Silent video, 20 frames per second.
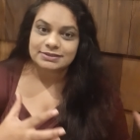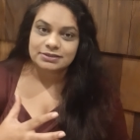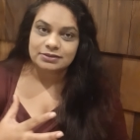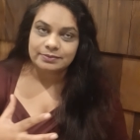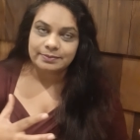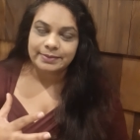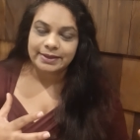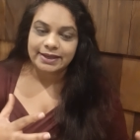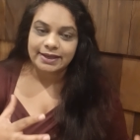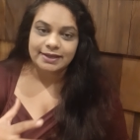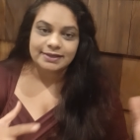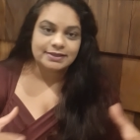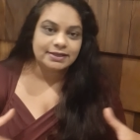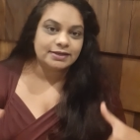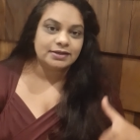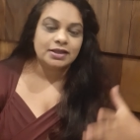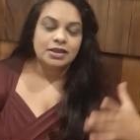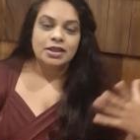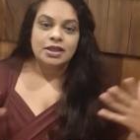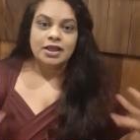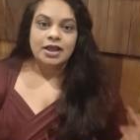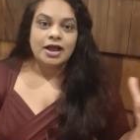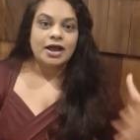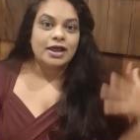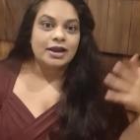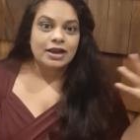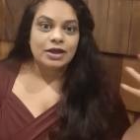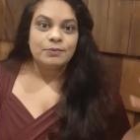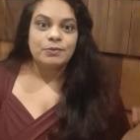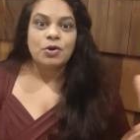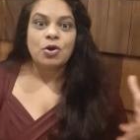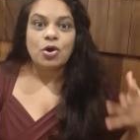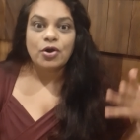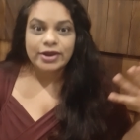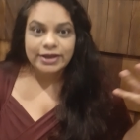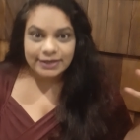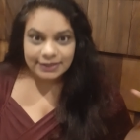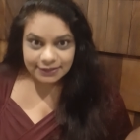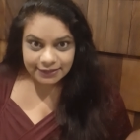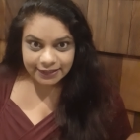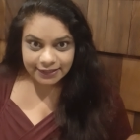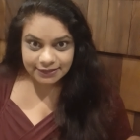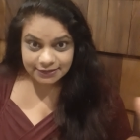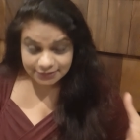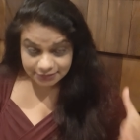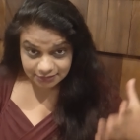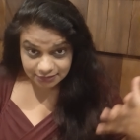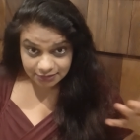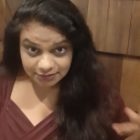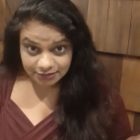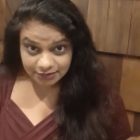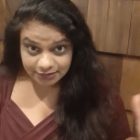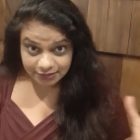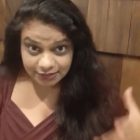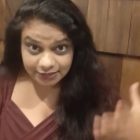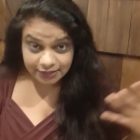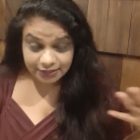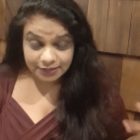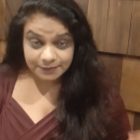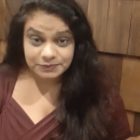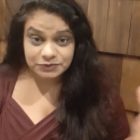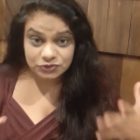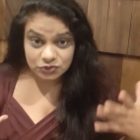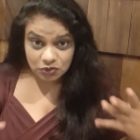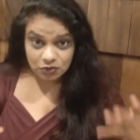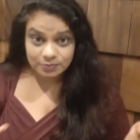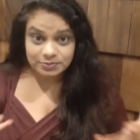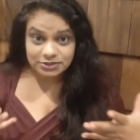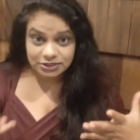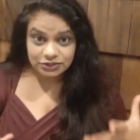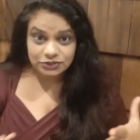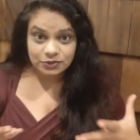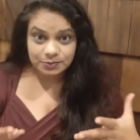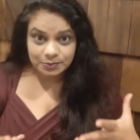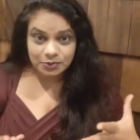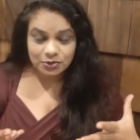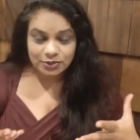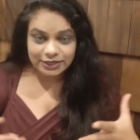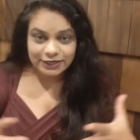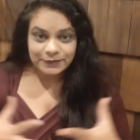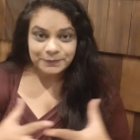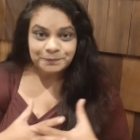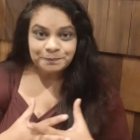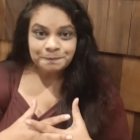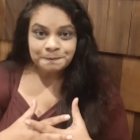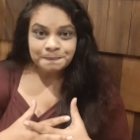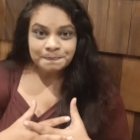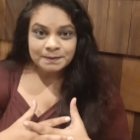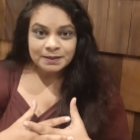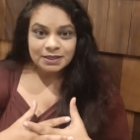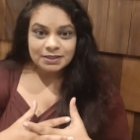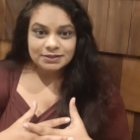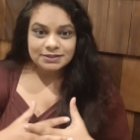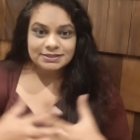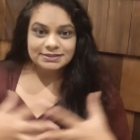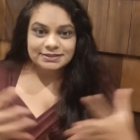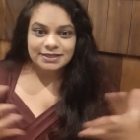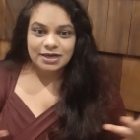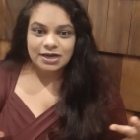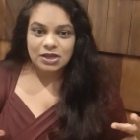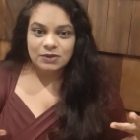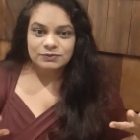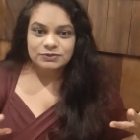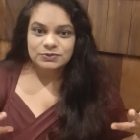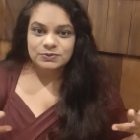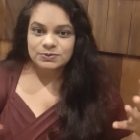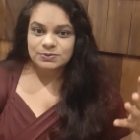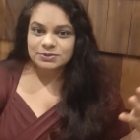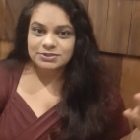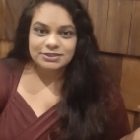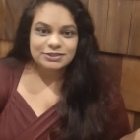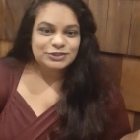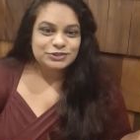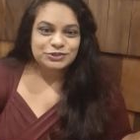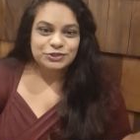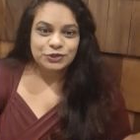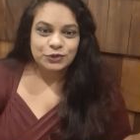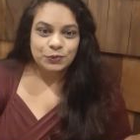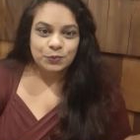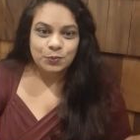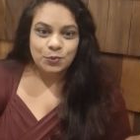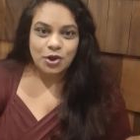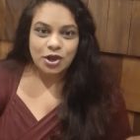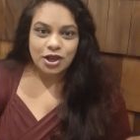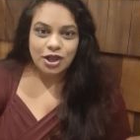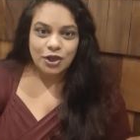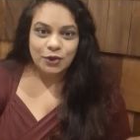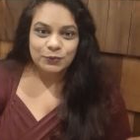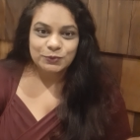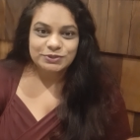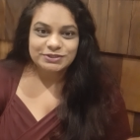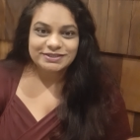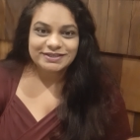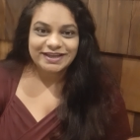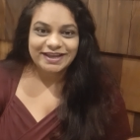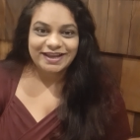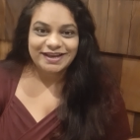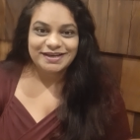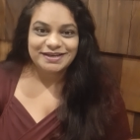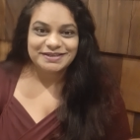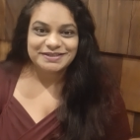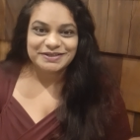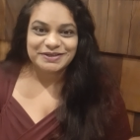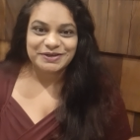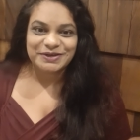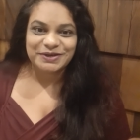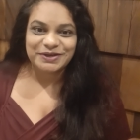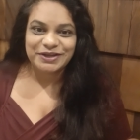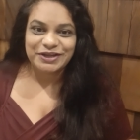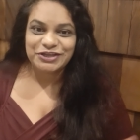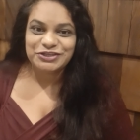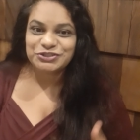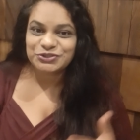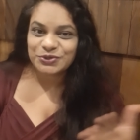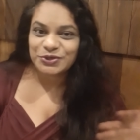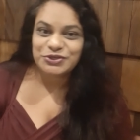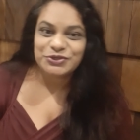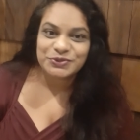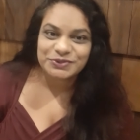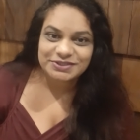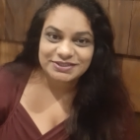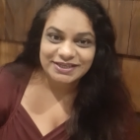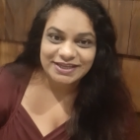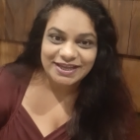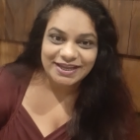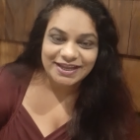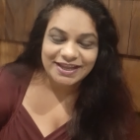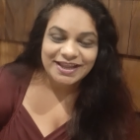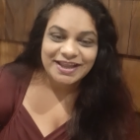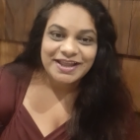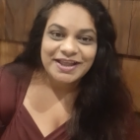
in a bed and allow oil getting absorbed in your body. This allows you to just walk out and enjoy your day.